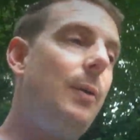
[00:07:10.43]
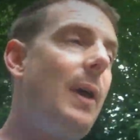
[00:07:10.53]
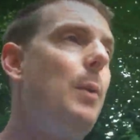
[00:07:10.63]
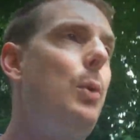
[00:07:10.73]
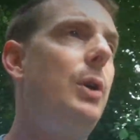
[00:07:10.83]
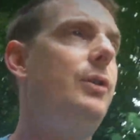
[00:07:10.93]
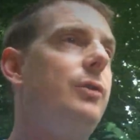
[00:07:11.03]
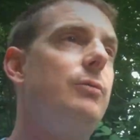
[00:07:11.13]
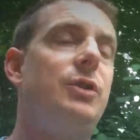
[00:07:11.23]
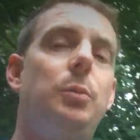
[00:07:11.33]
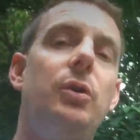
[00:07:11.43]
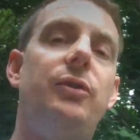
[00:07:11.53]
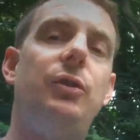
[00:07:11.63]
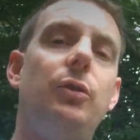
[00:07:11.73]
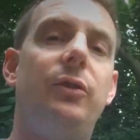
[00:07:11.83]
that person
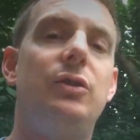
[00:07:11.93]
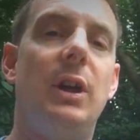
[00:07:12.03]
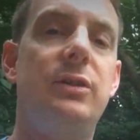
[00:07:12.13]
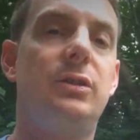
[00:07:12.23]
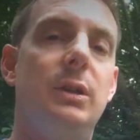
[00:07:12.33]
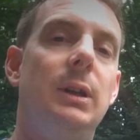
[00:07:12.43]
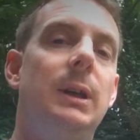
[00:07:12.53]
responds to your suggestion.